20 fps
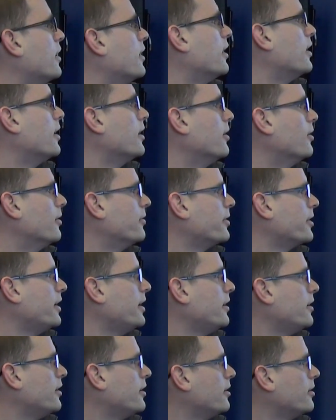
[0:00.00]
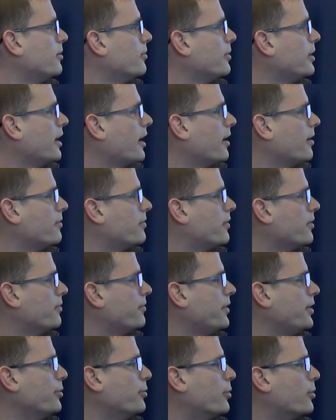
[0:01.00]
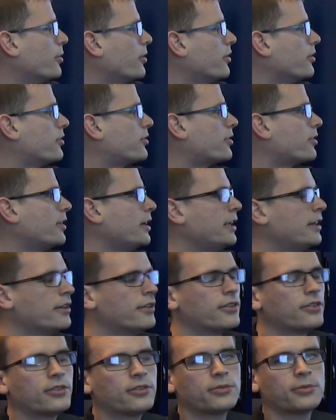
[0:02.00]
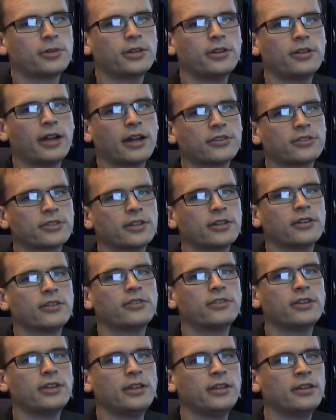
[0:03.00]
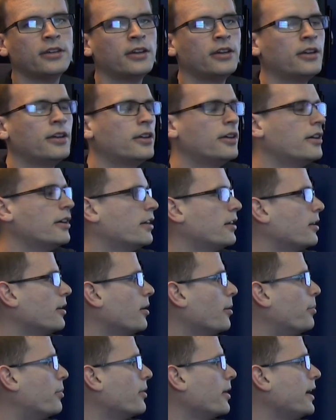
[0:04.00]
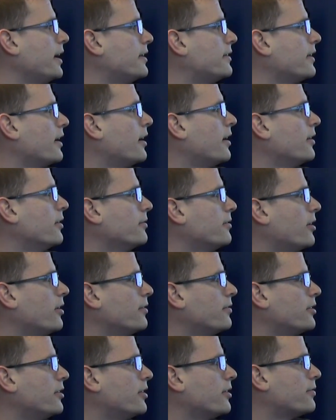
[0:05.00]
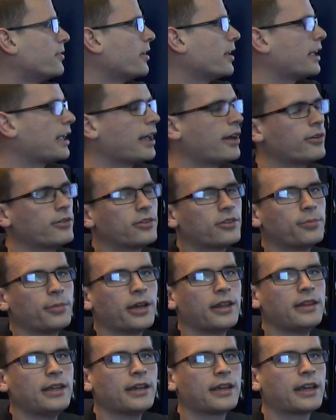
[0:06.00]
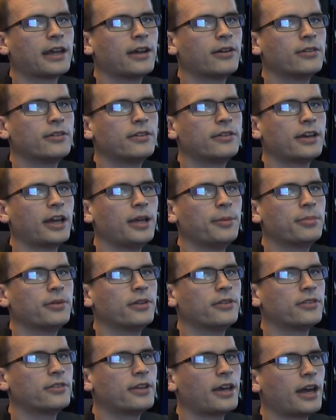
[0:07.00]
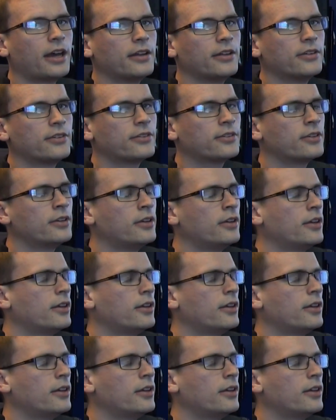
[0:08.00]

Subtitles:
over here we have the view order screen, and this is where you're actually going to see a breakdown of all of your different accounts by the account type and status.